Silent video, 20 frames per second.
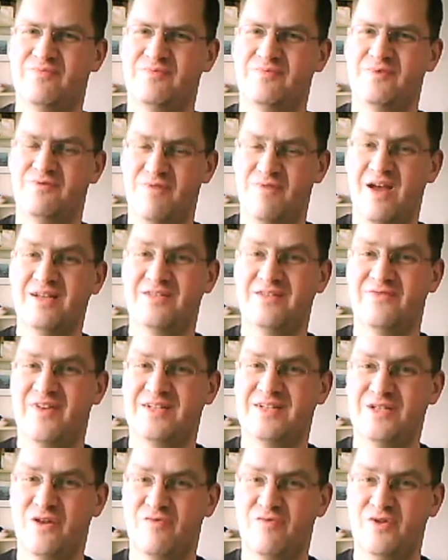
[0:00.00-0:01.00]
to write a
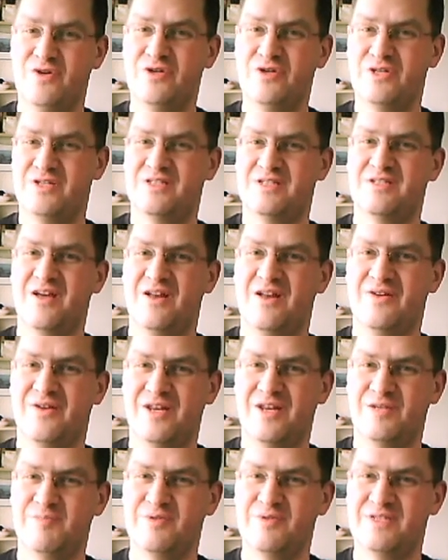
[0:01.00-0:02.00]
fantasy novel you should start
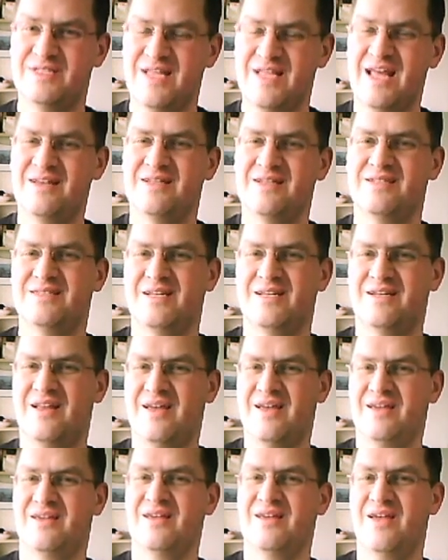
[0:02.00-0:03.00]
looking to put standards in,
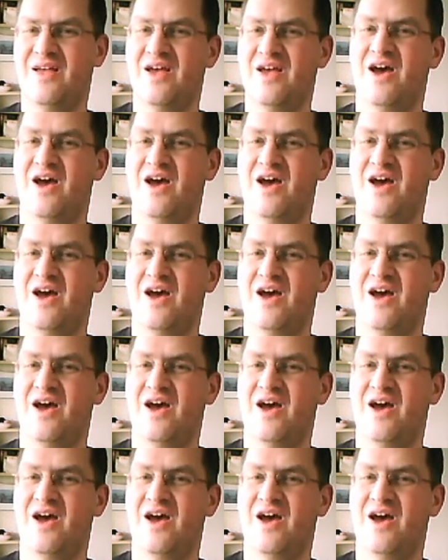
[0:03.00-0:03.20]
like,